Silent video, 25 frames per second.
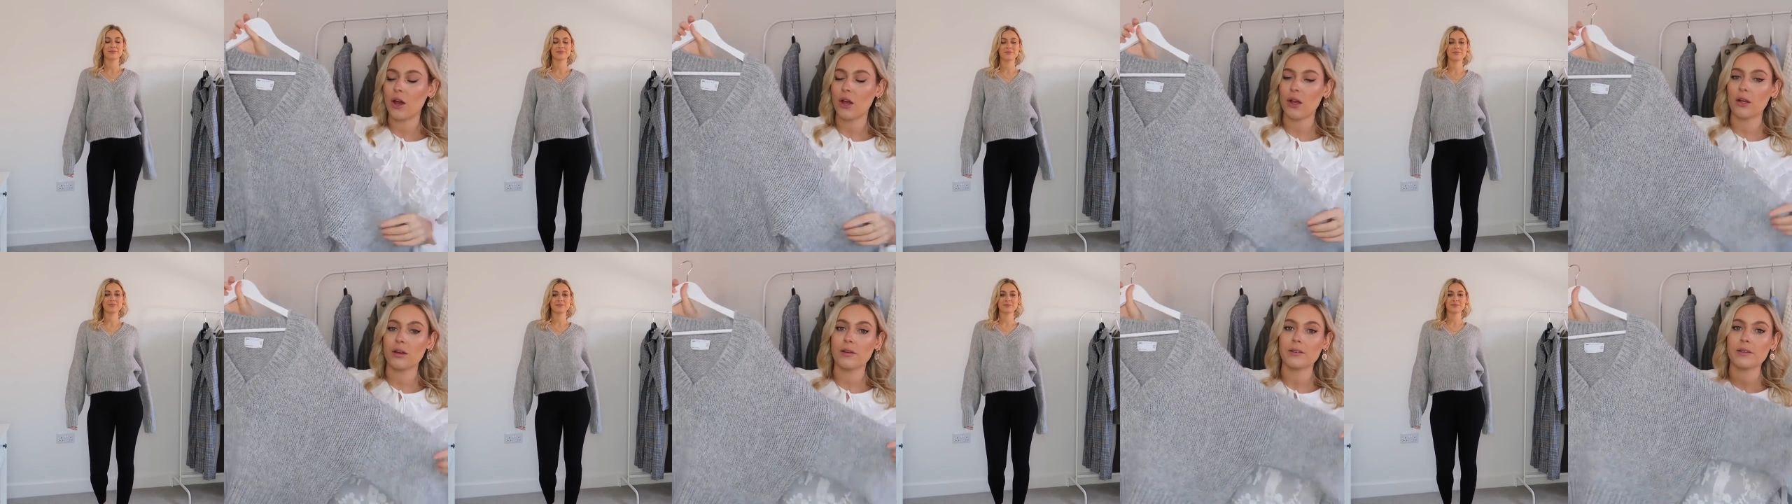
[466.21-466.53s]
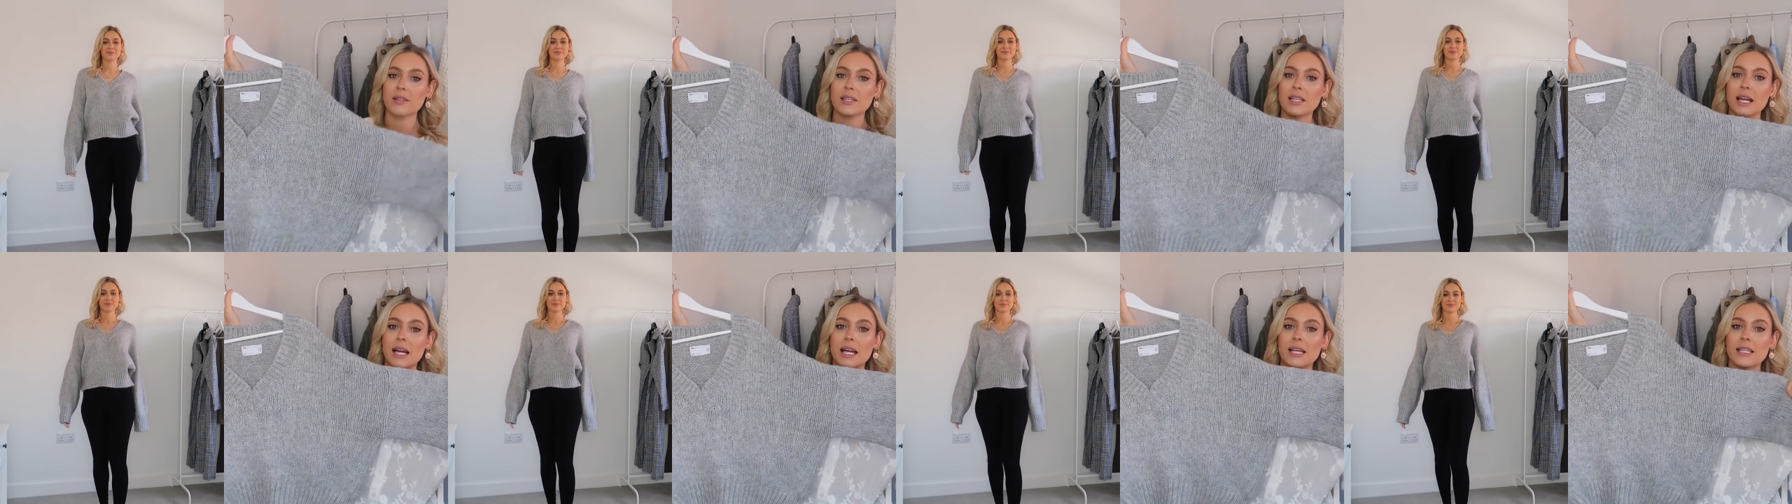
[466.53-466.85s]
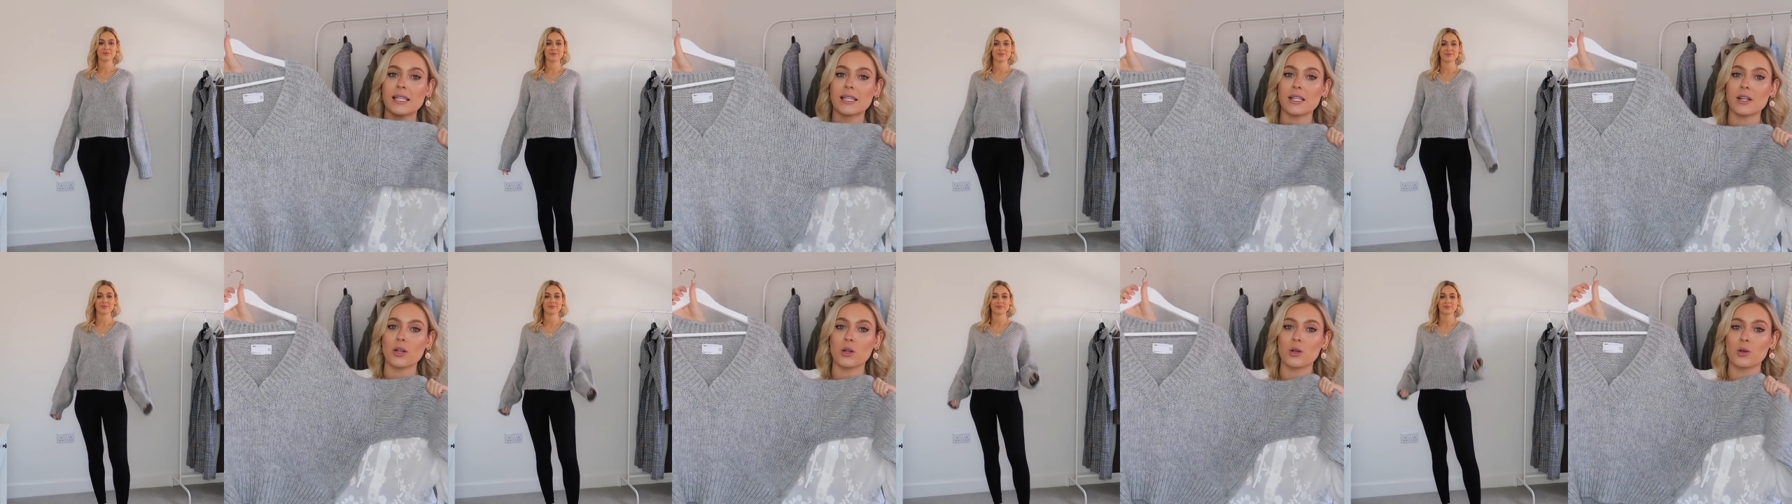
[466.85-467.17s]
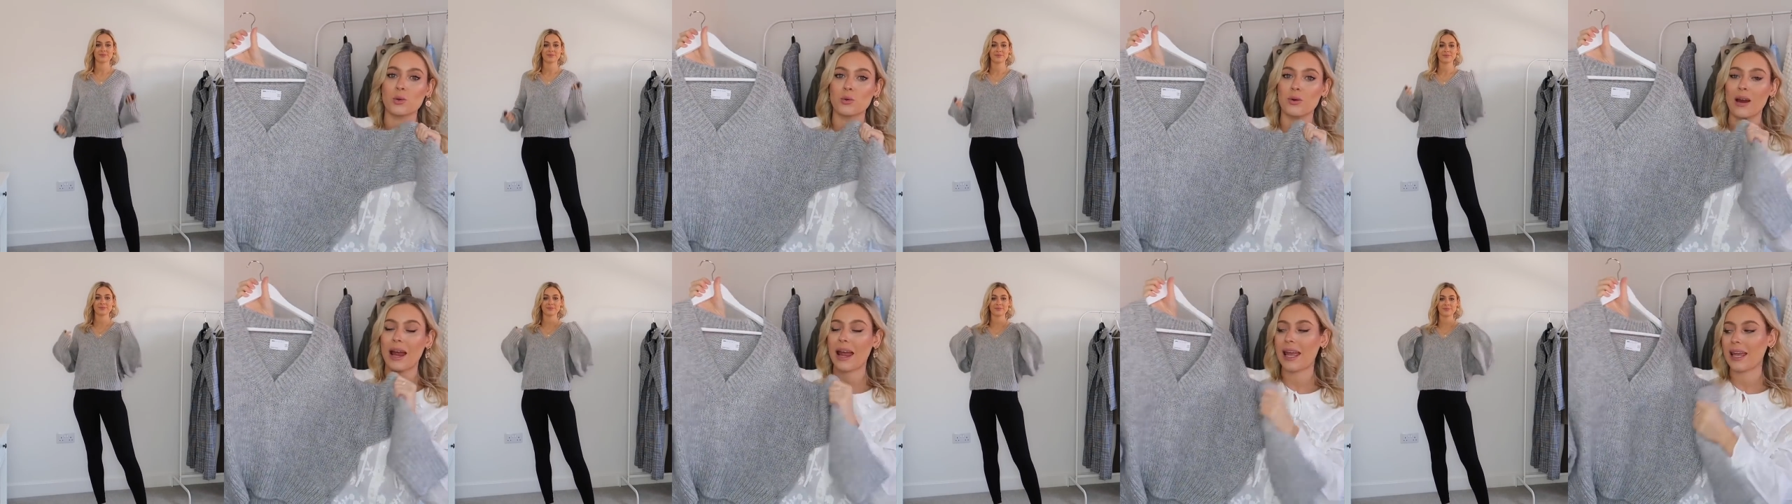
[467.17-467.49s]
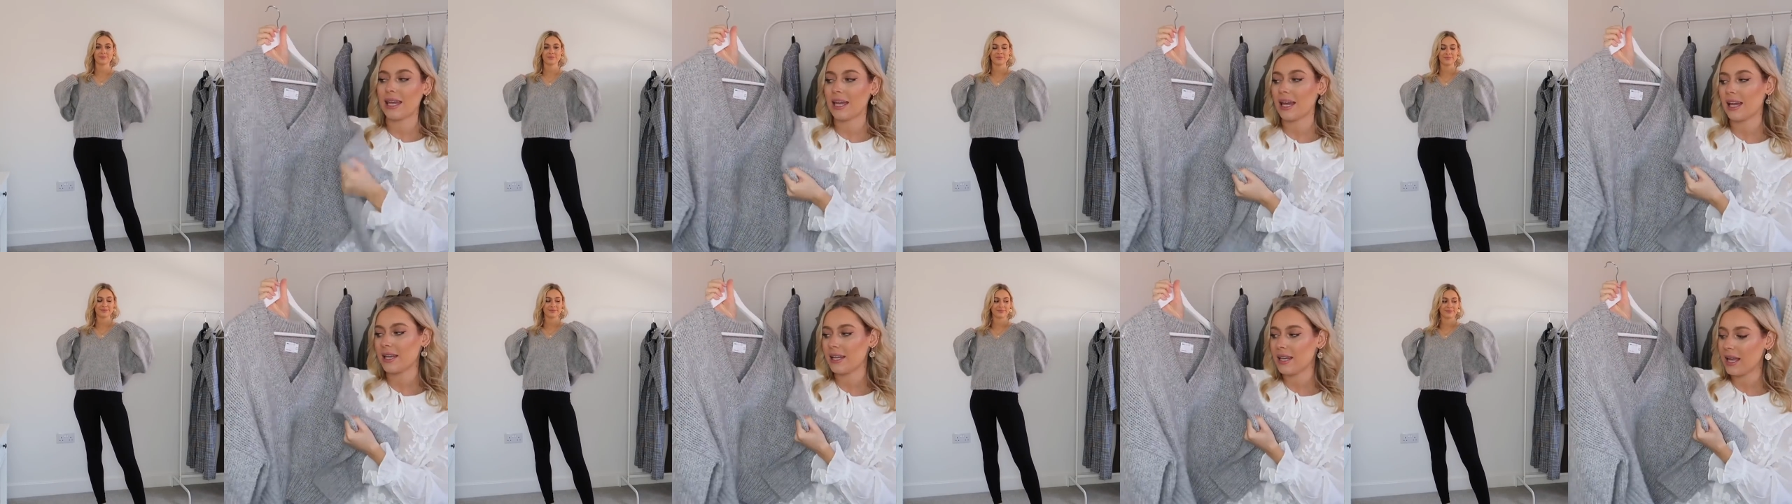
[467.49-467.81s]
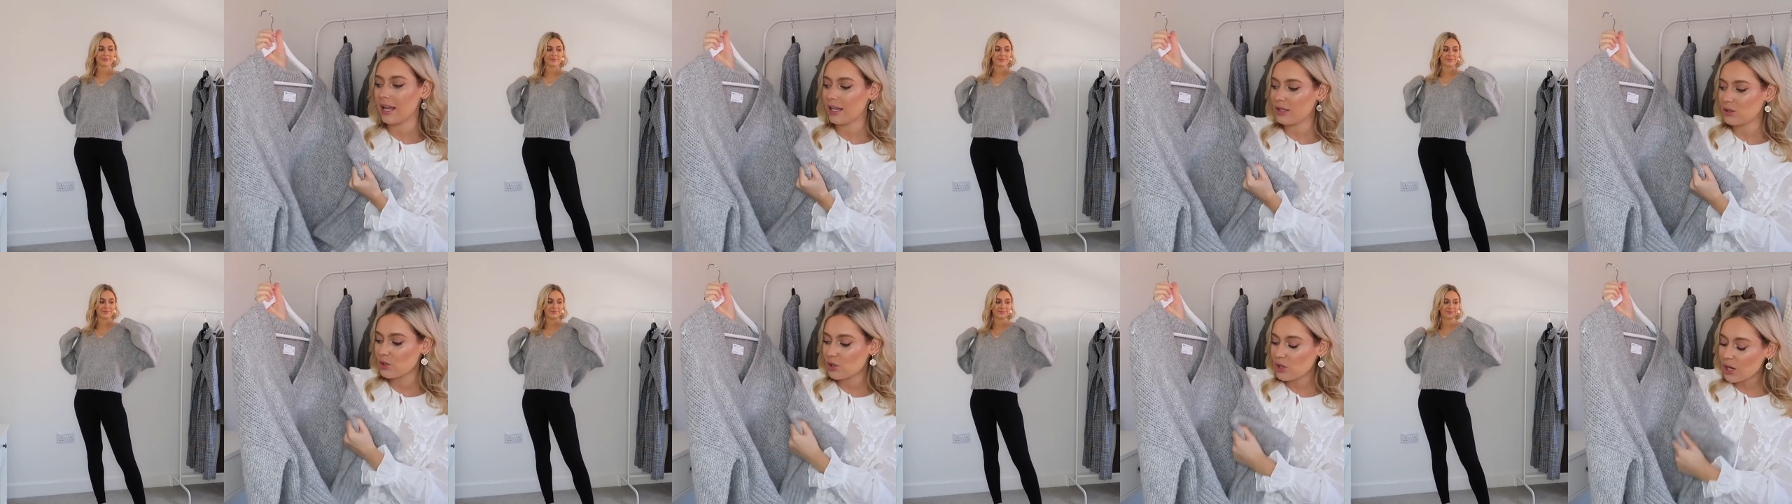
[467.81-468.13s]
oversized grey
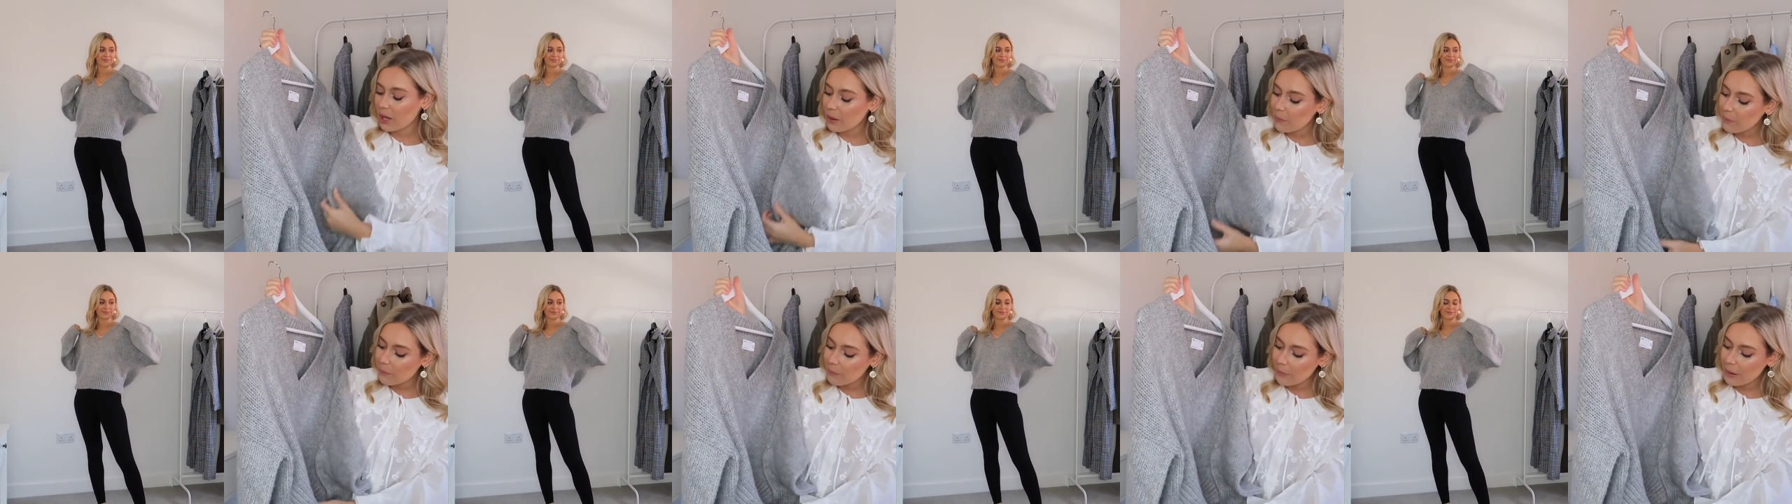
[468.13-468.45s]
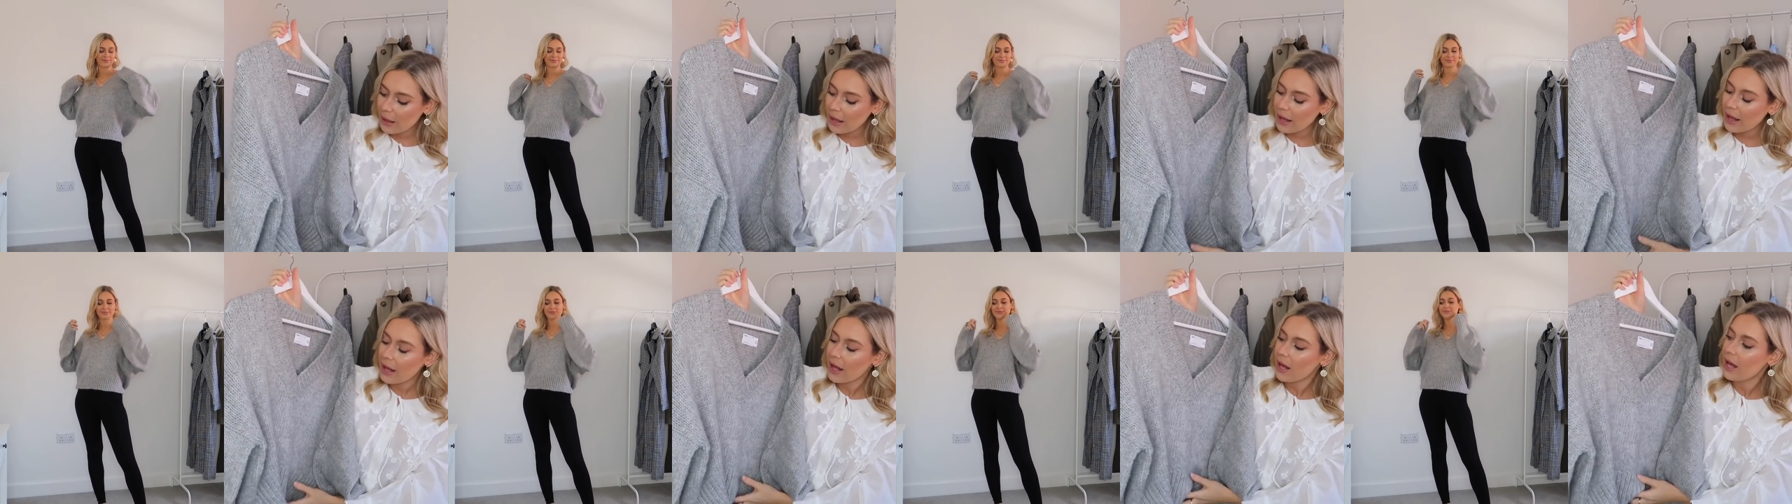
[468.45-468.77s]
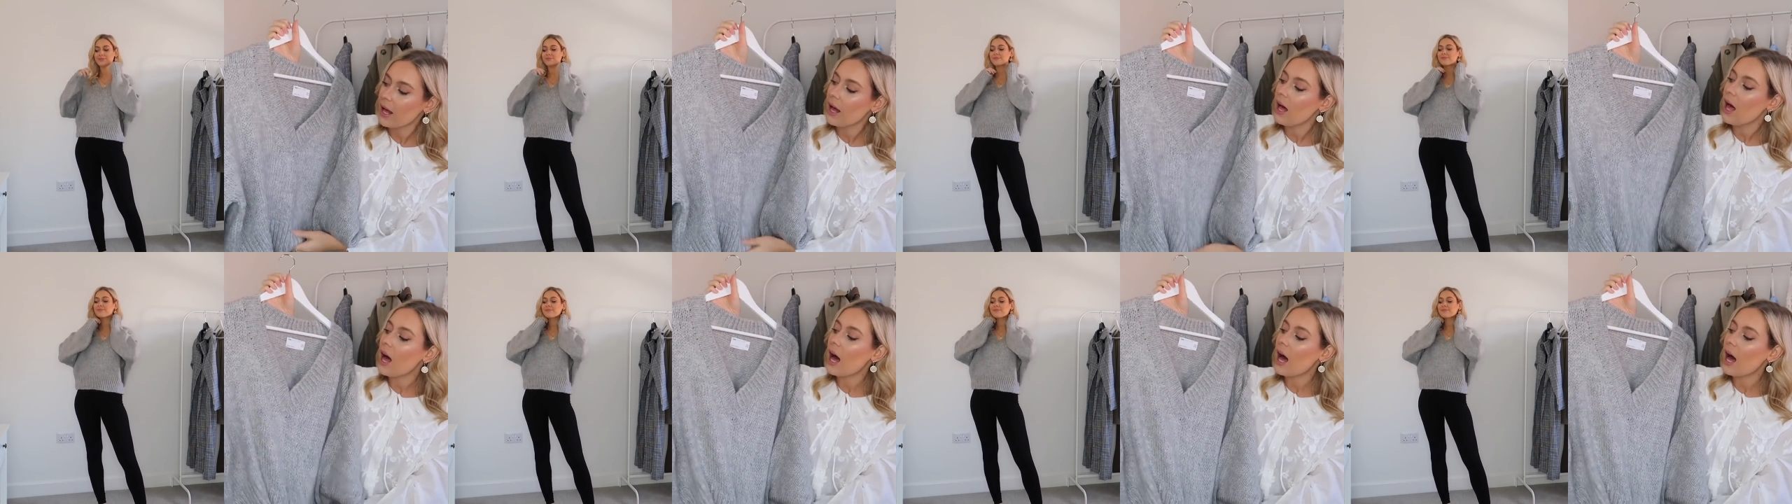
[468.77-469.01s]
knit jumper.